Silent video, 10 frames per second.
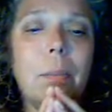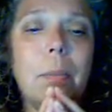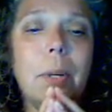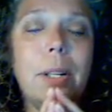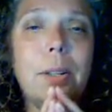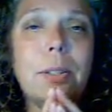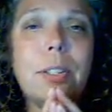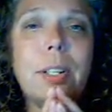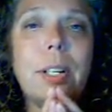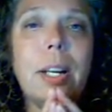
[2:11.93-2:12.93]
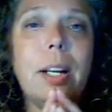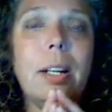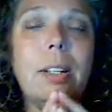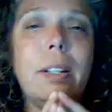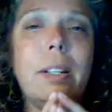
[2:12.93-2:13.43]
My years in
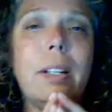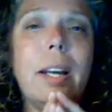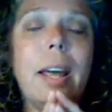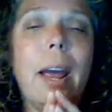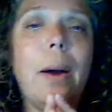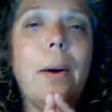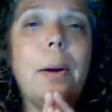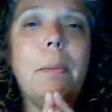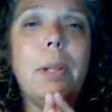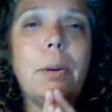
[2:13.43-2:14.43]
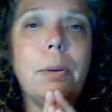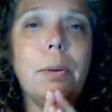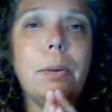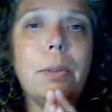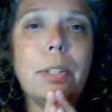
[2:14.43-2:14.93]
England carried me
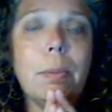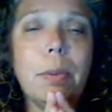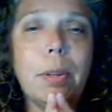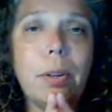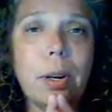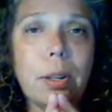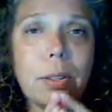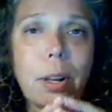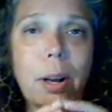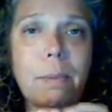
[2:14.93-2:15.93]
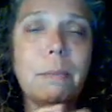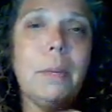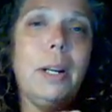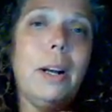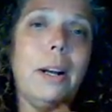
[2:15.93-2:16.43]
through some of the darkest times of
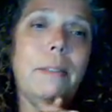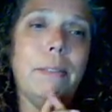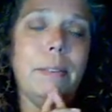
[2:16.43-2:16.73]
my life.